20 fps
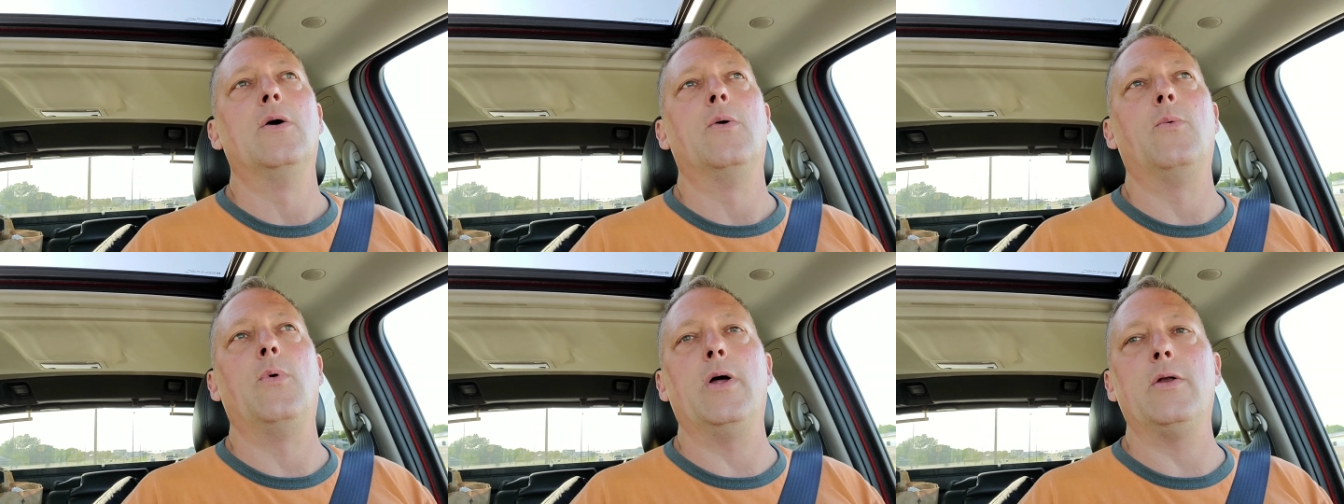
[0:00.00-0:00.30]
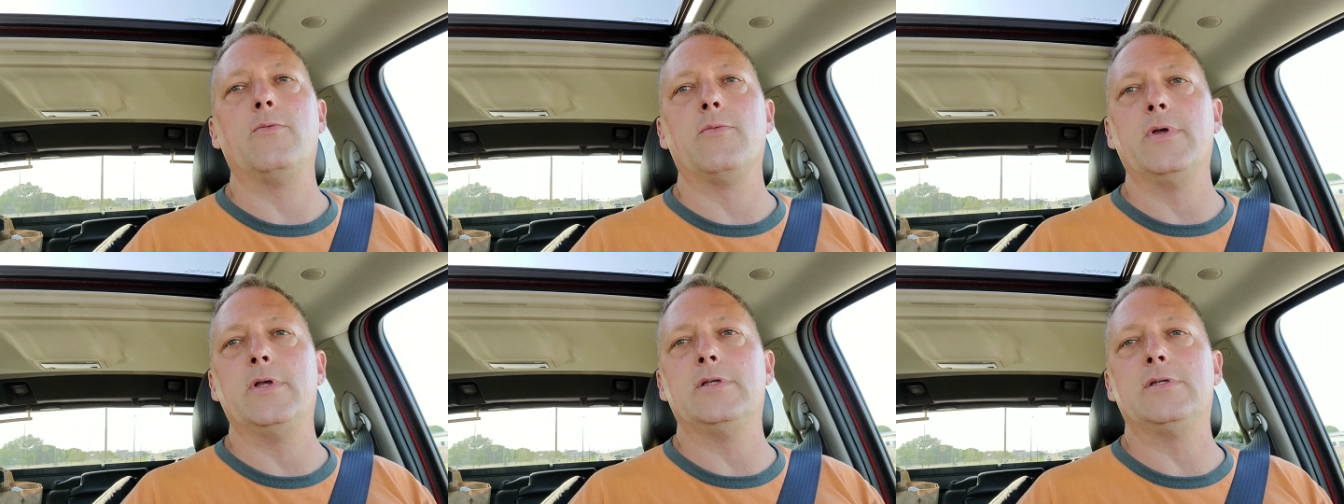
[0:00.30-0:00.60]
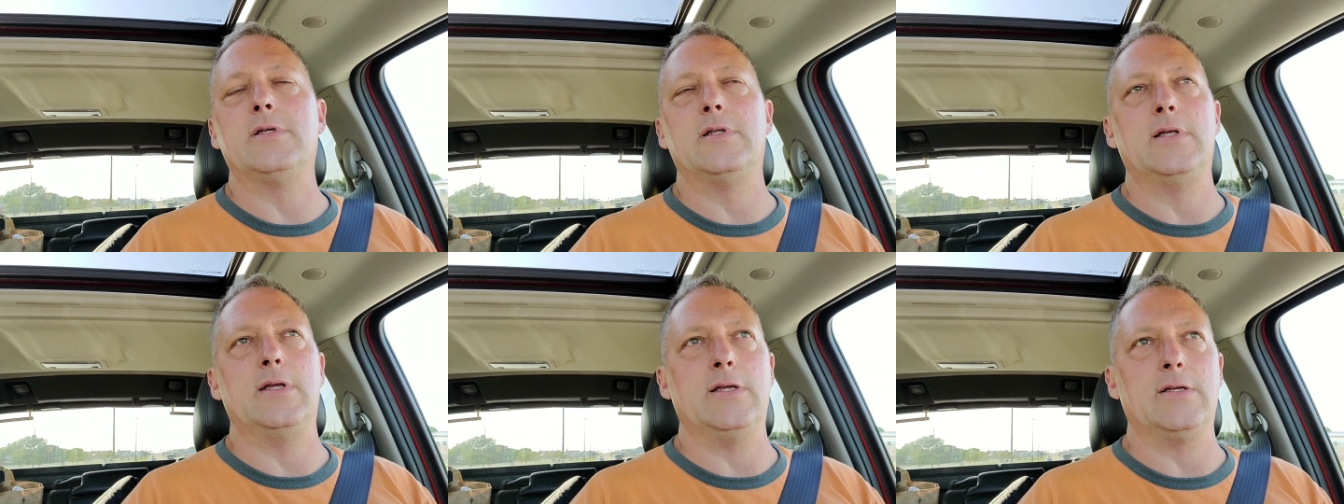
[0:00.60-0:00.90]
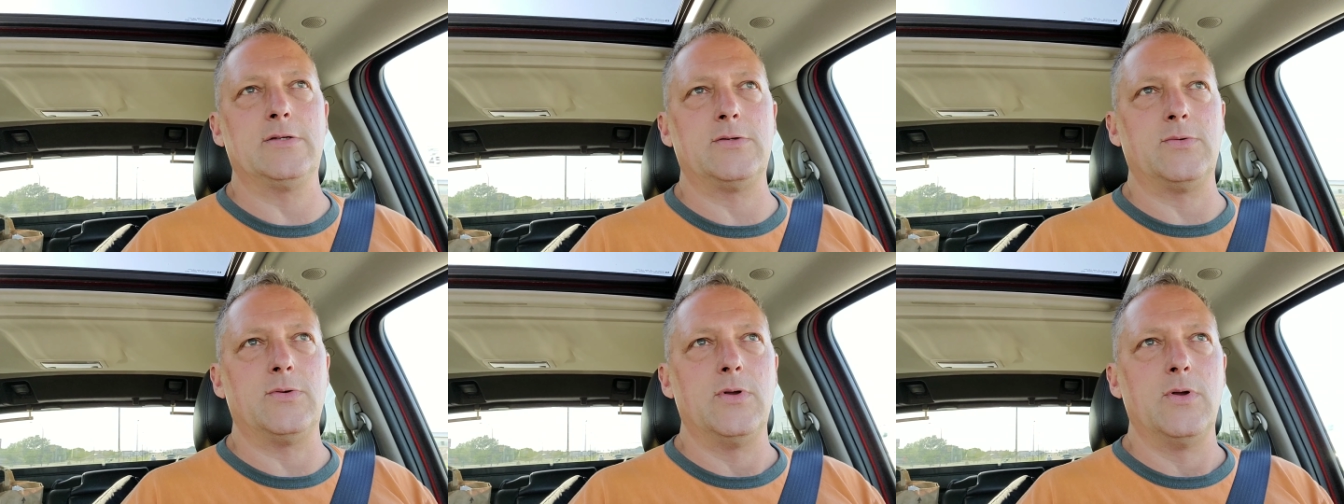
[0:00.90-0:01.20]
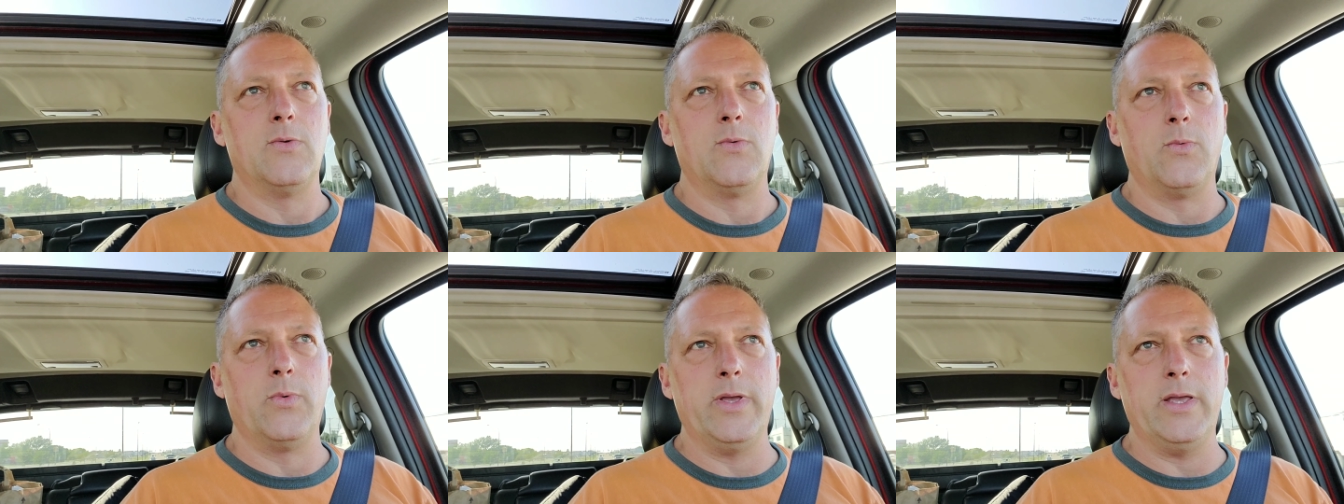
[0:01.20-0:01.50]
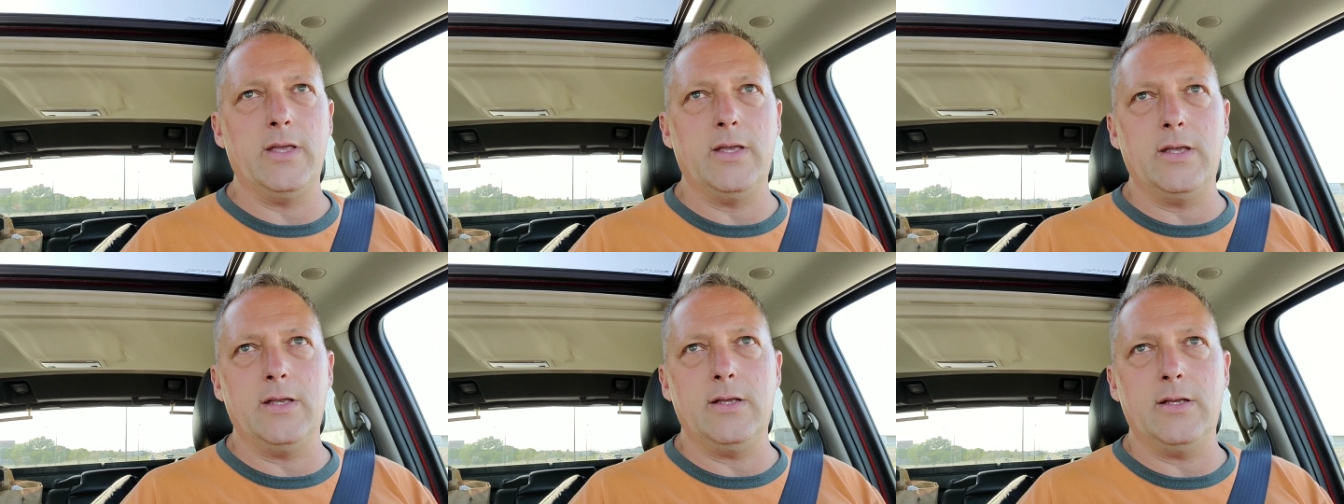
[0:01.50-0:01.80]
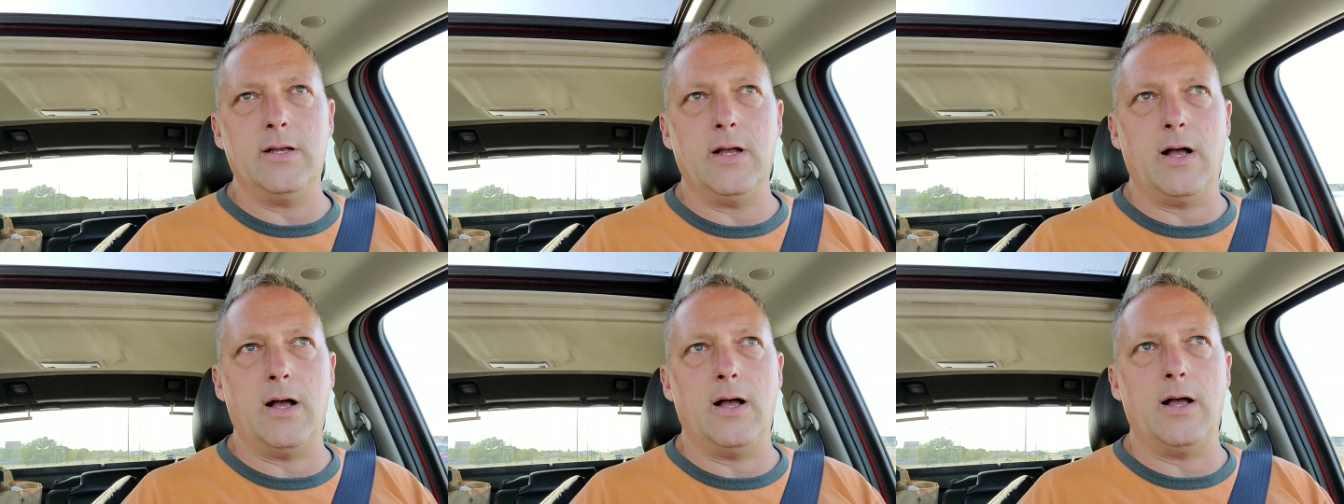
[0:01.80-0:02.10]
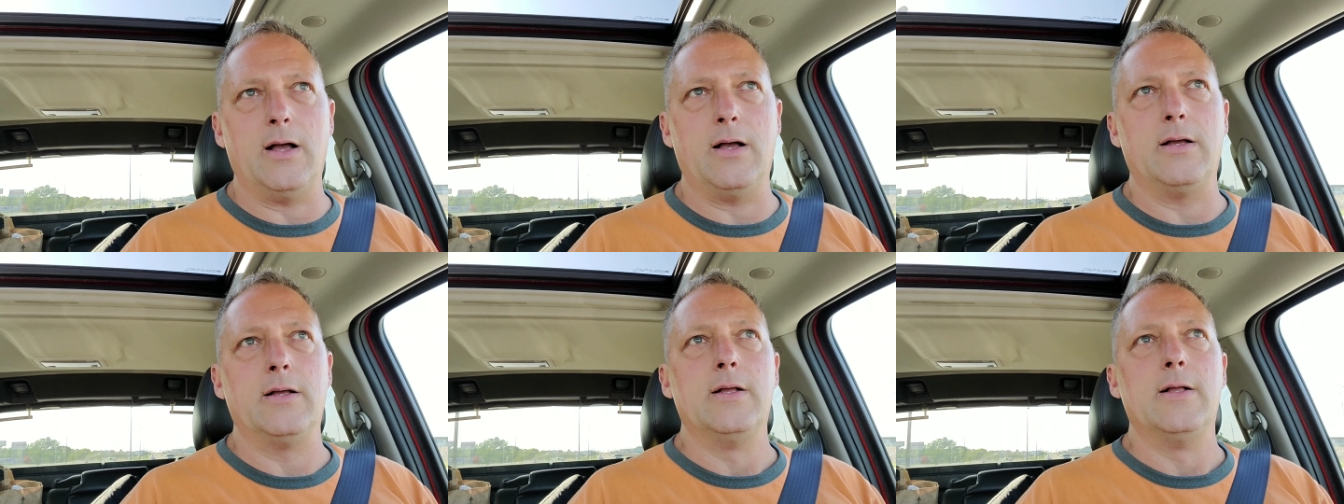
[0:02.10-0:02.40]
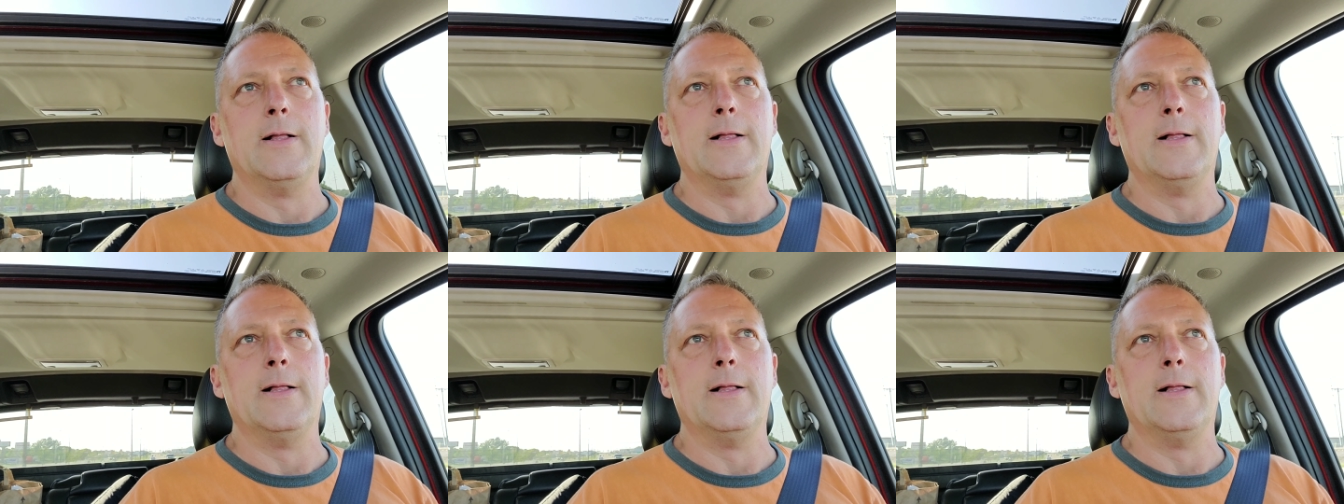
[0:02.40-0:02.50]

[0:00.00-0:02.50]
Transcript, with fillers: One reason is we uh,